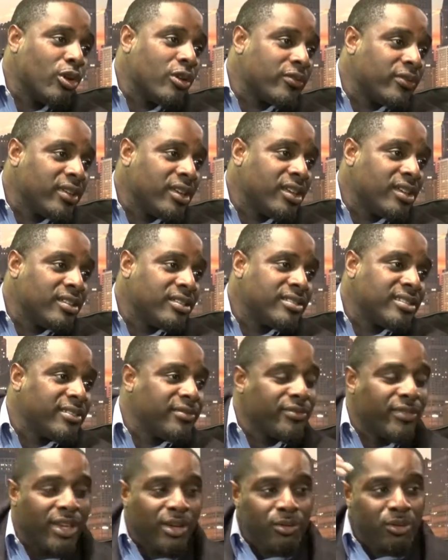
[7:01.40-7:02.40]
end,
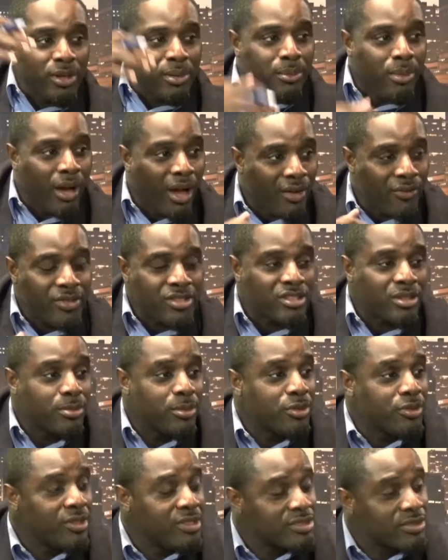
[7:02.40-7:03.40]
very impoverished
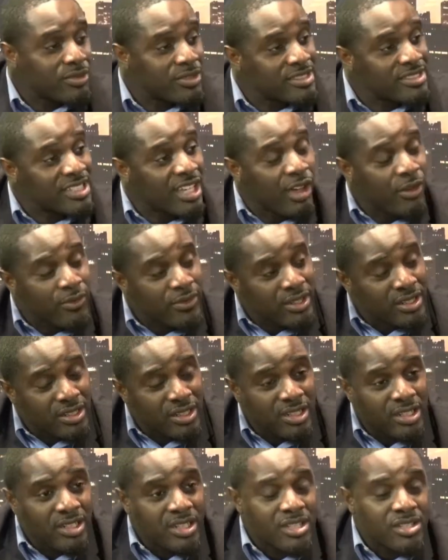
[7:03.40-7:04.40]
communities on the south end of
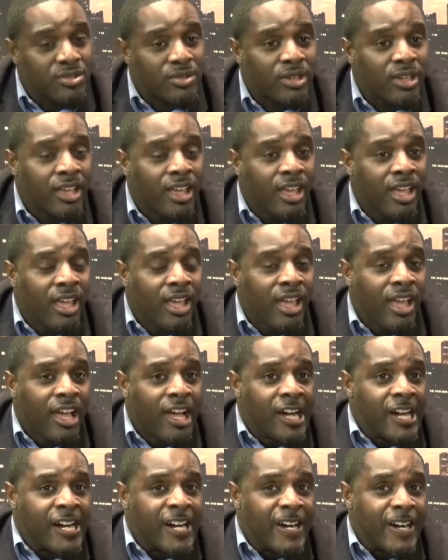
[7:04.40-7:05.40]
the district.
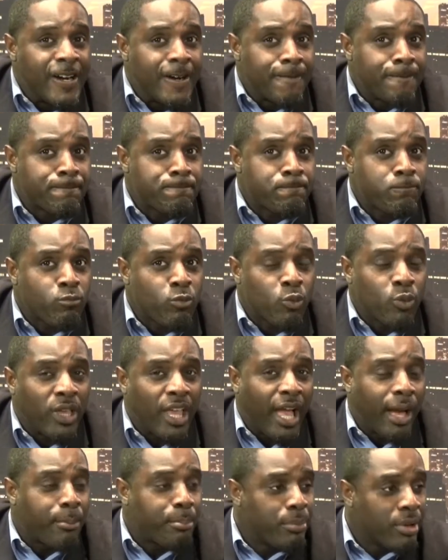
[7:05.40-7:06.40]
We
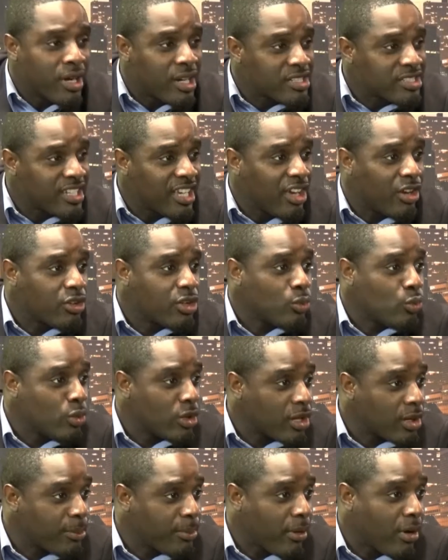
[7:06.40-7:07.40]
got Bucktown and
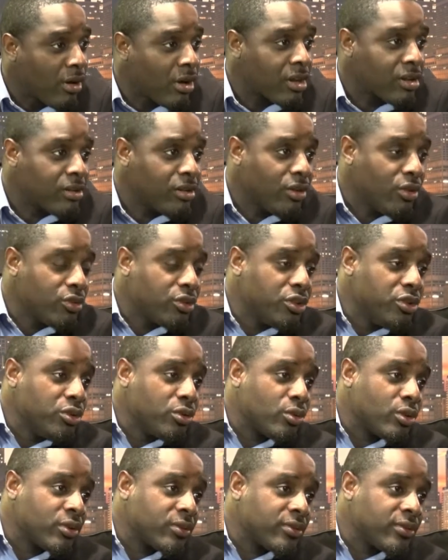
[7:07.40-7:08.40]
Wicker Park on the
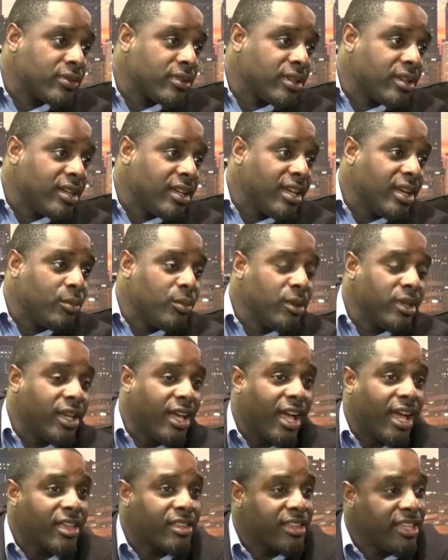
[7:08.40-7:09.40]
north, and we
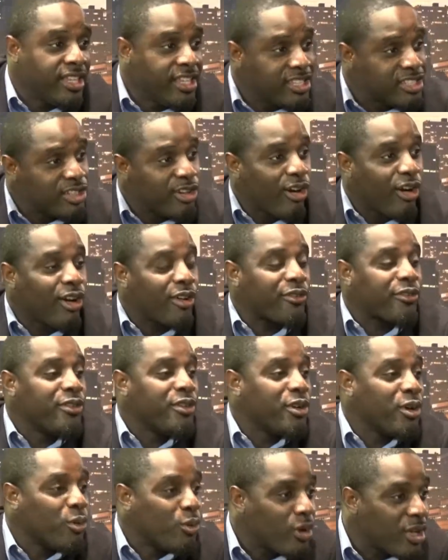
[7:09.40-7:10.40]
got East
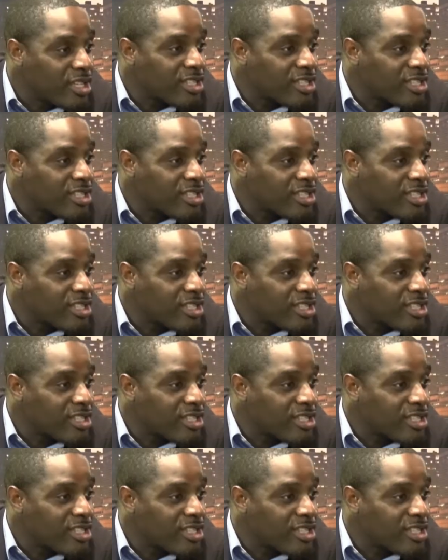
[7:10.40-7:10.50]
Garfield, West